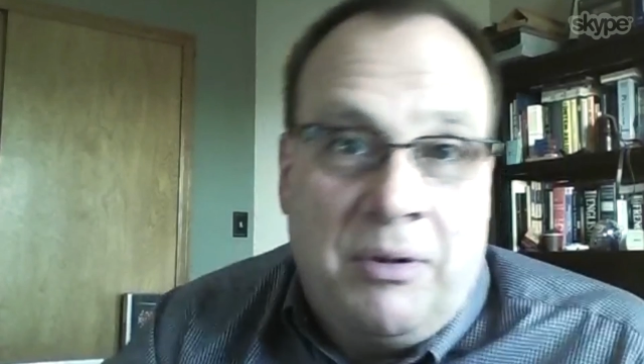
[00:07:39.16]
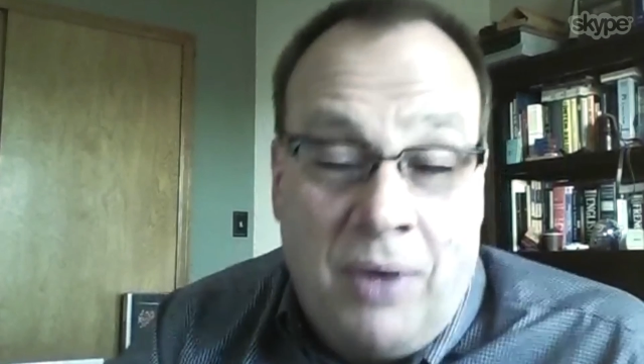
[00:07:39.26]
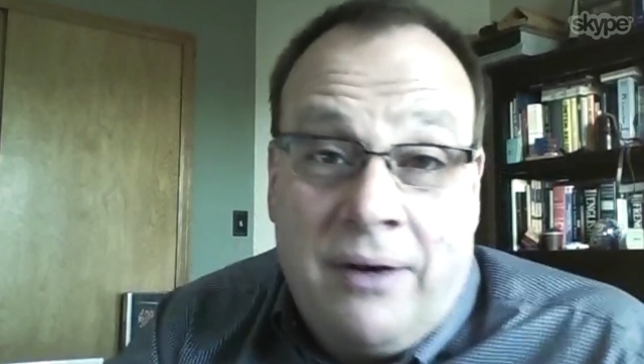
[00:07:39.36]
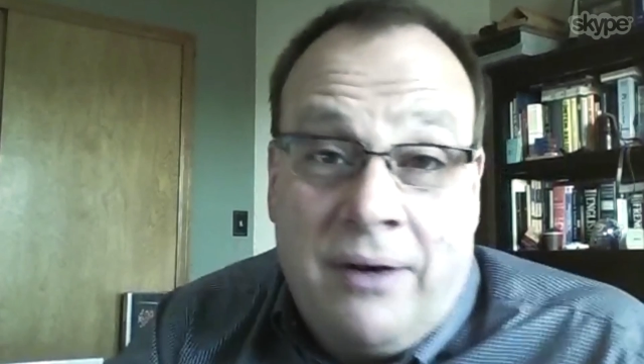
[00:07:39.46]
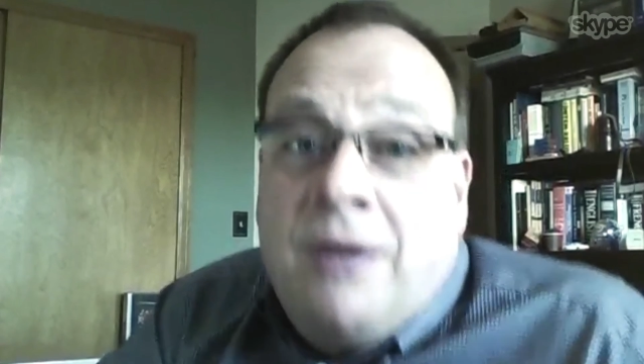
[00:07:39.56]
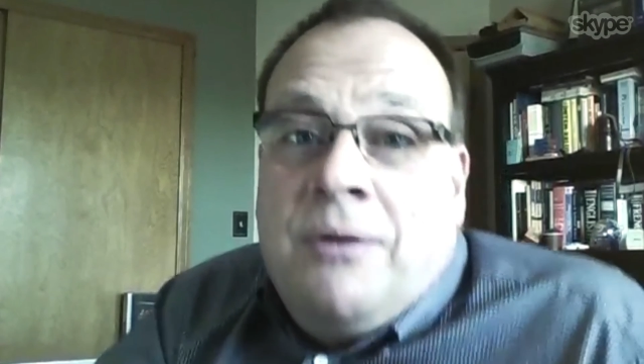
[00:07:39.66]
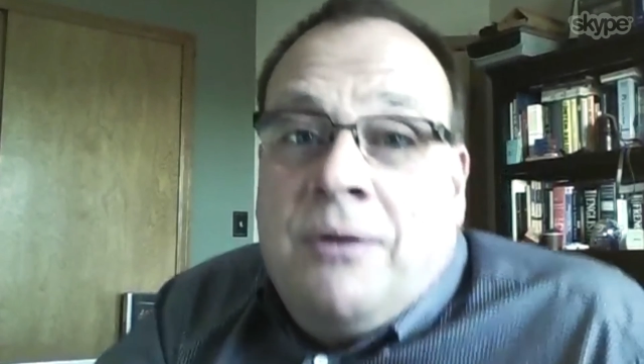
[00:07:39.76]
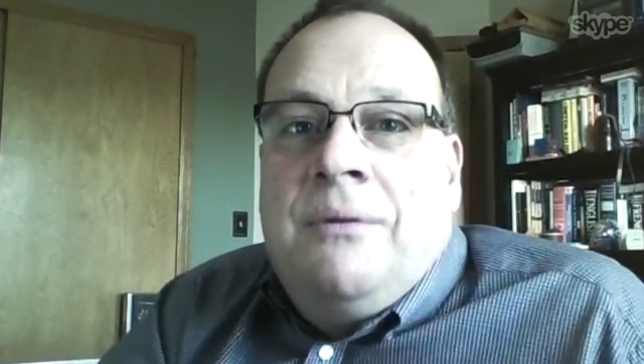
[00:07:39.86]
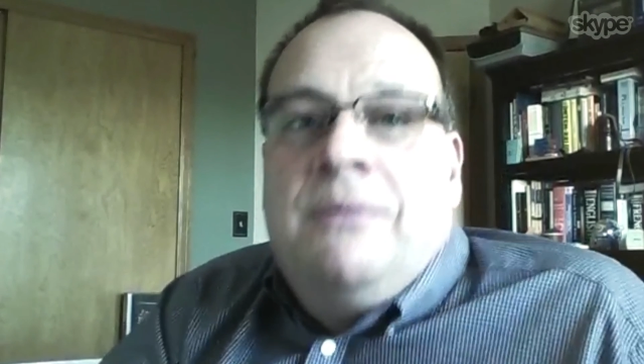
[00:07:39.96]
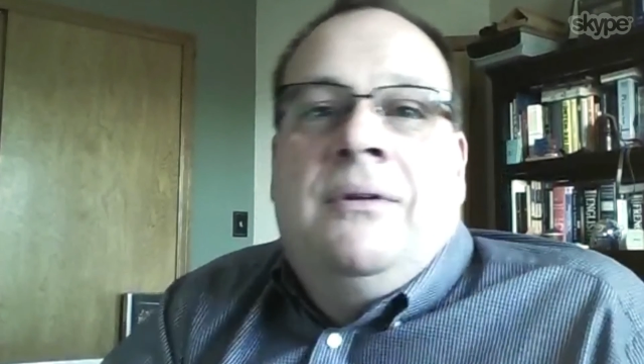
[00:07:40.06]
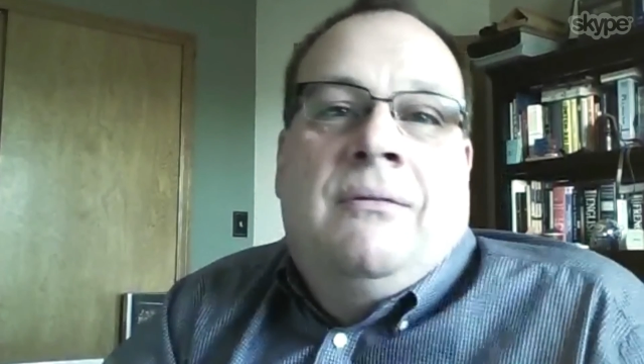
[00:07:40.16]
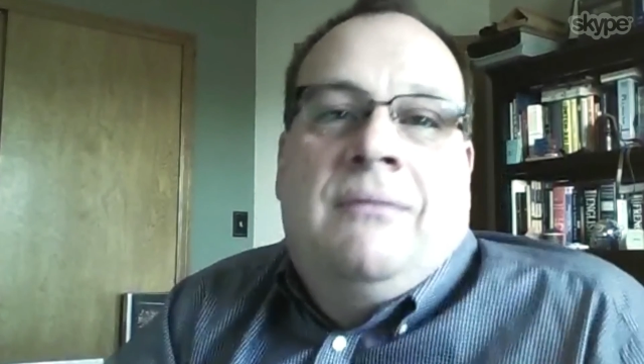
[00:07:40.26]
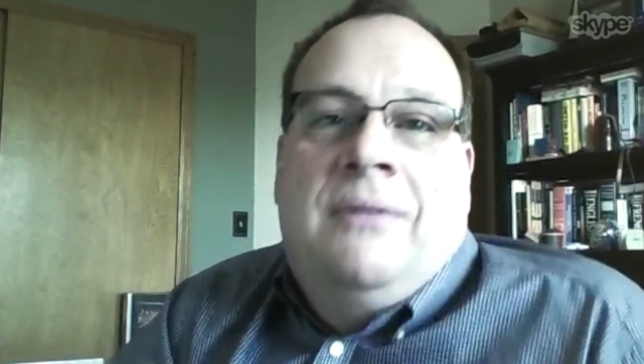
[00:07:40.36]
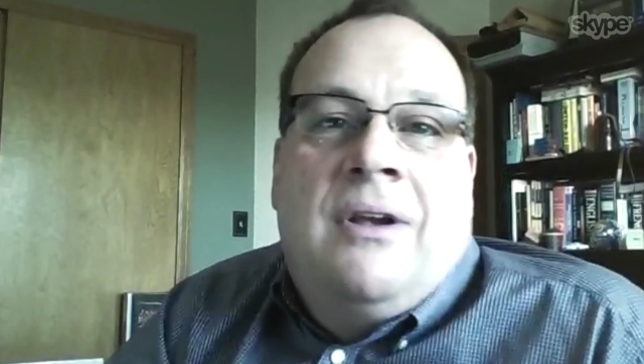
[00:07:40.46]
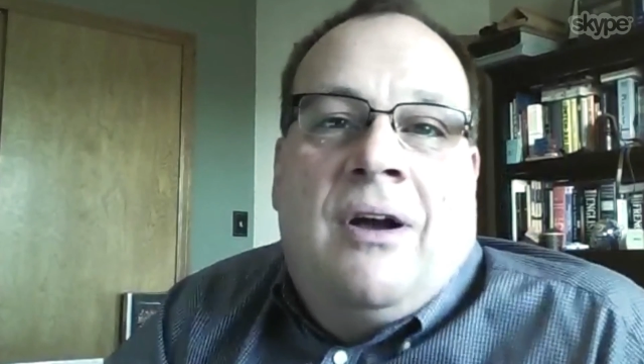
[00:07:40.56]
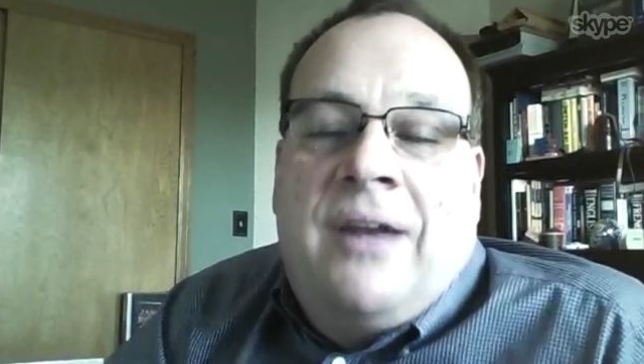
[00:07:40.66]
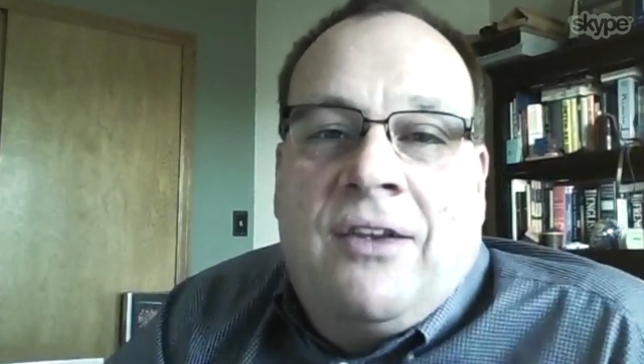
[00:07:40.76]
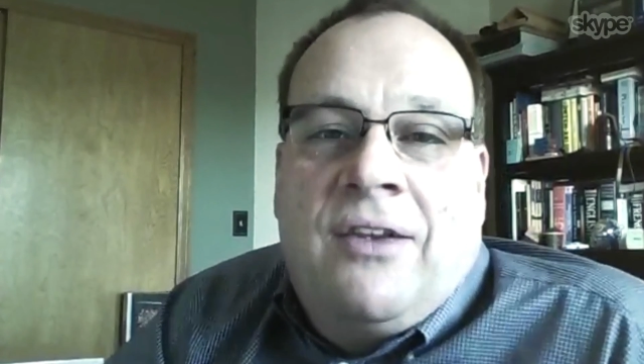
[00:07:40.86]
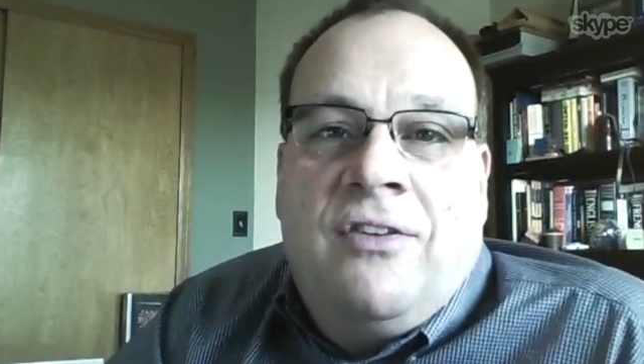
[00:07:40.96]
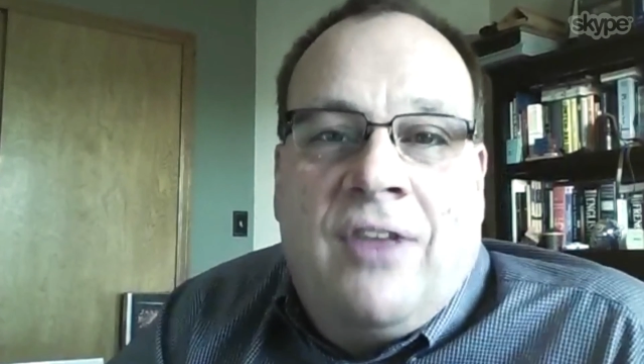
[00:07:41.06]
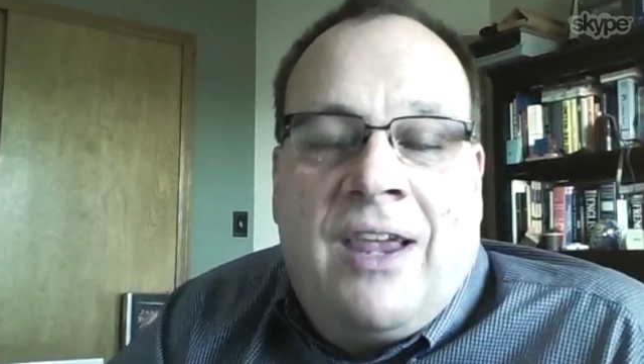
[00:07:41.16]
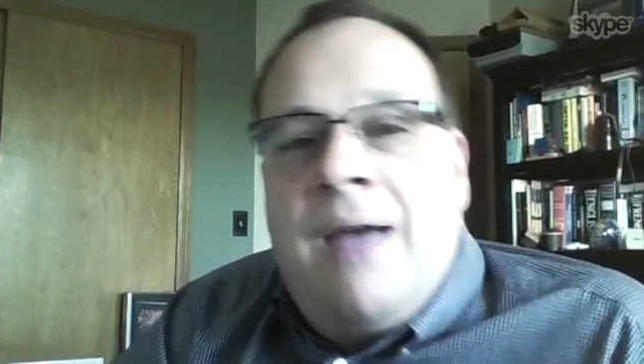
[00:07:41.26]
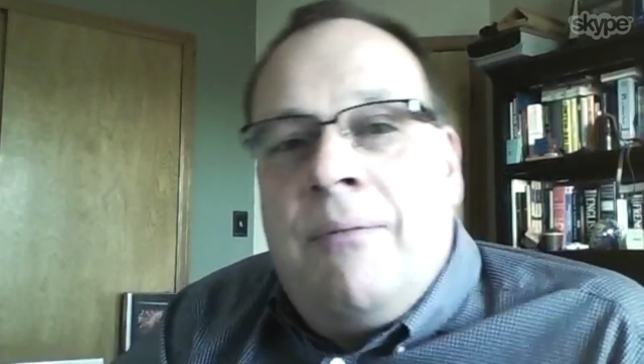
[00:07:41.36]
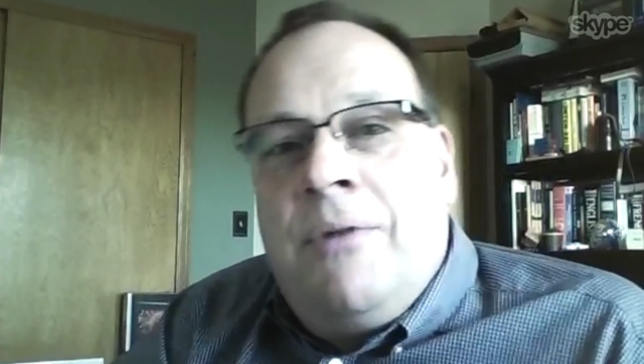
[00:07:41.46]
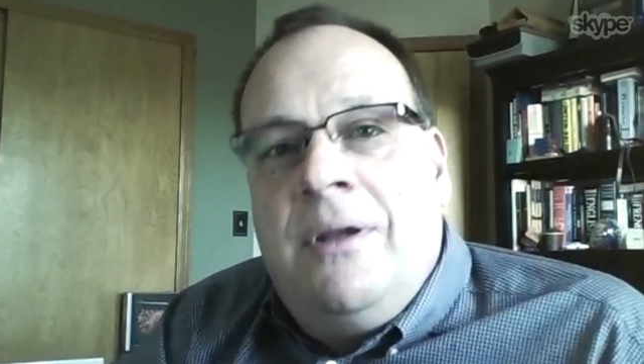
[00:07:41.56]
well know, you can't access the camera,